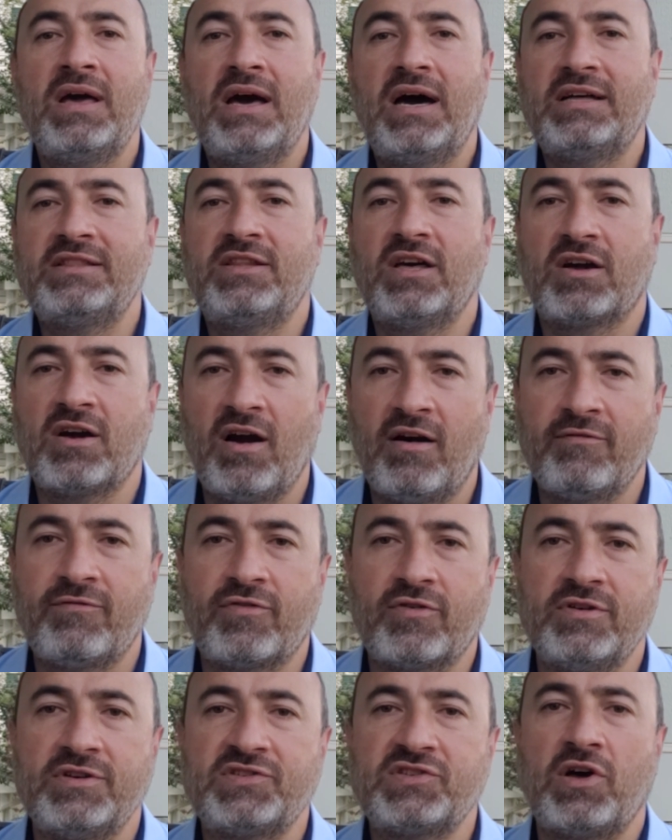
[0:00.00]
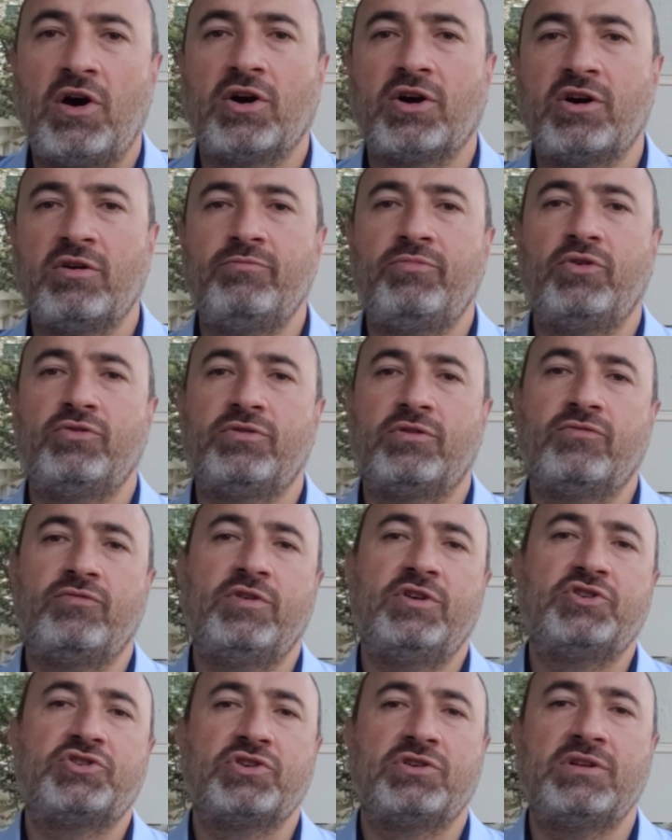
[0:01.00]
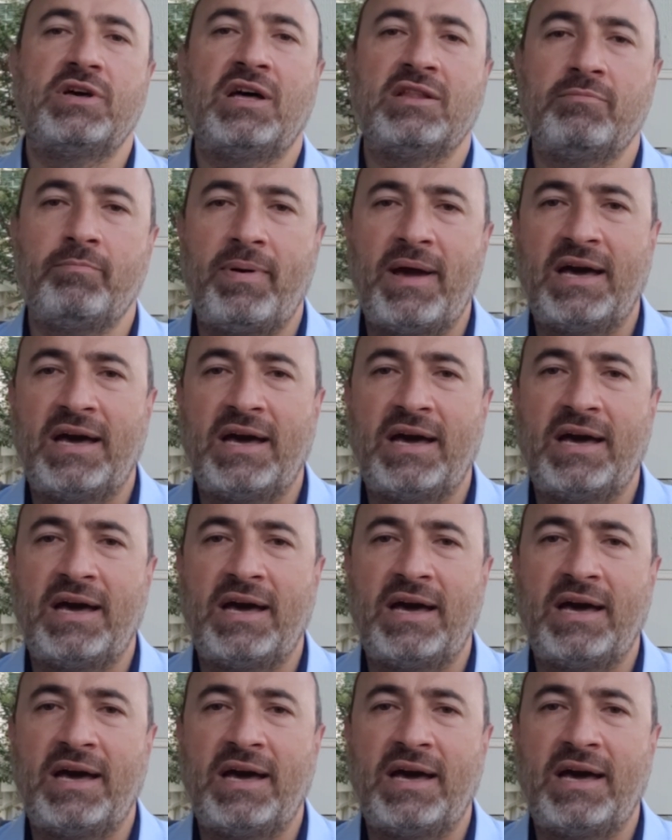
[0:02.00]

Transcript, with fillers: at the Conference on Computer Vision and